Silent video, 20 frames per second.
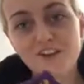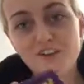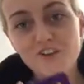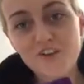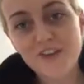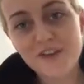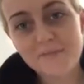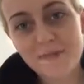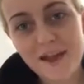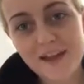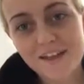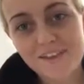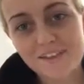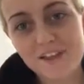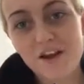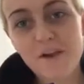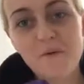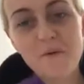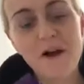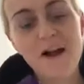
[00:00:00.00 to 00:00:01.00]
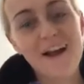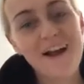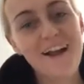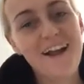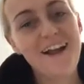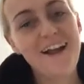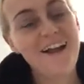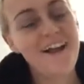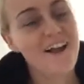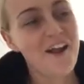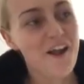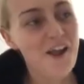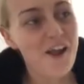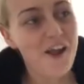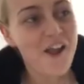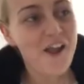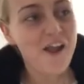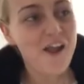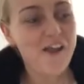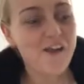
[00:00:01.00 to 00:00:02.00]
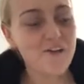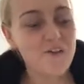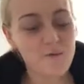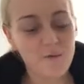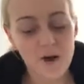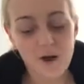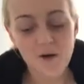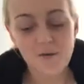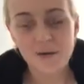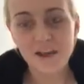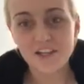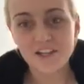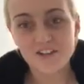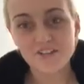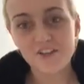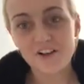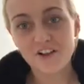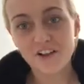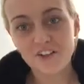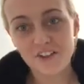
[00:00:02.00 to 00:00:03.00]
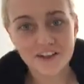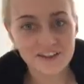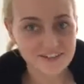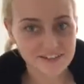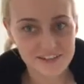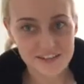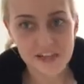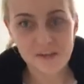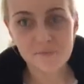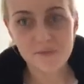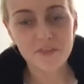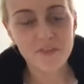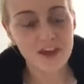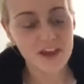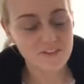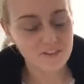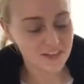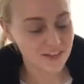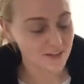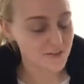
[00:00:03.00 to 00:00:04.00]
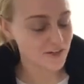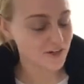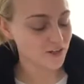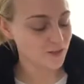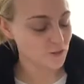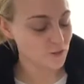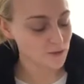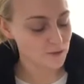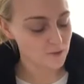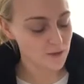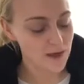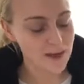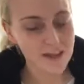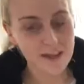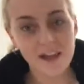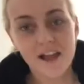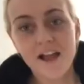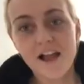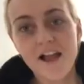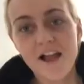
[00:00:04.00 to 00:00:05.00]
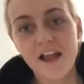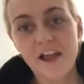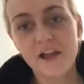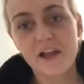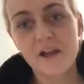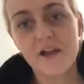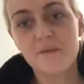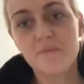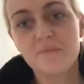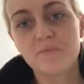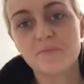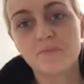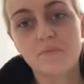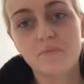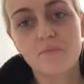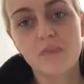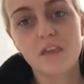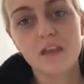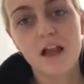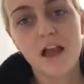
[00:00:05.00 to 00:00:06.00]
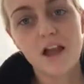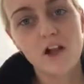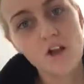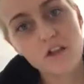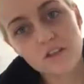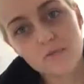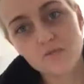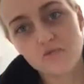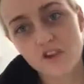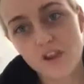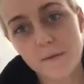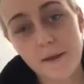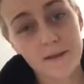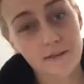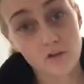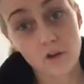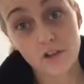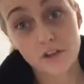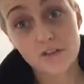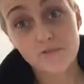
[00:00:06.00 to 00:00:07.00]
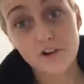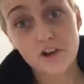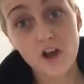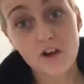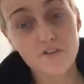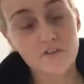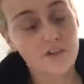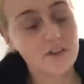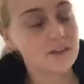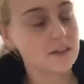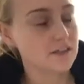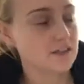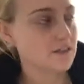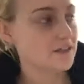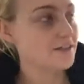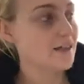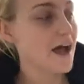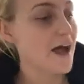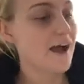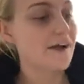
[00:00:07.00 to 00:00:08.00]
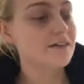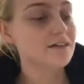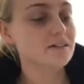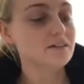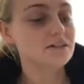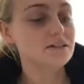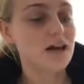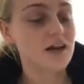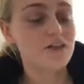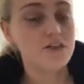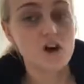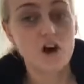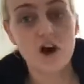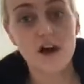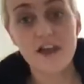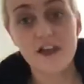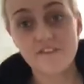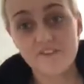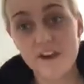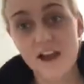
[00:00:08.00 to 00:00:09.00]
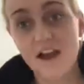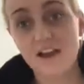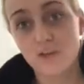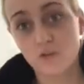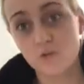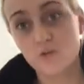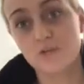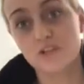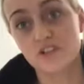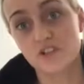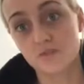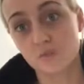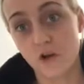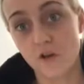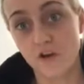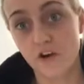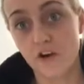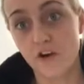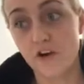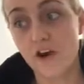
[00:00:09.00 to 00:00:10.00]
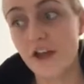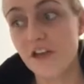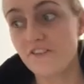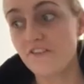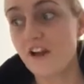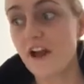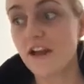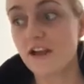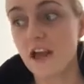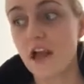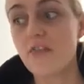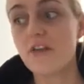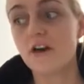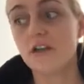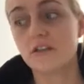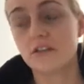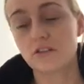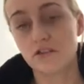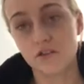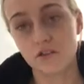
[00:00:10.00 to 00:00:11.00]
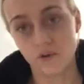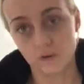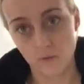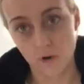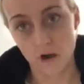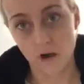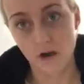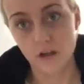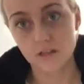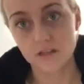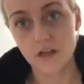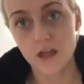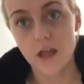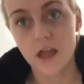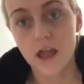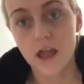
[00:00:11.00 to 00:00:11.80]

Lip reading: Cream eggs. What a way to follow that statement that I really want to lose weight. I got some cream eggs because they're on offer in Lidl, and I thought, if I lose tomorrow, if I get that stone award,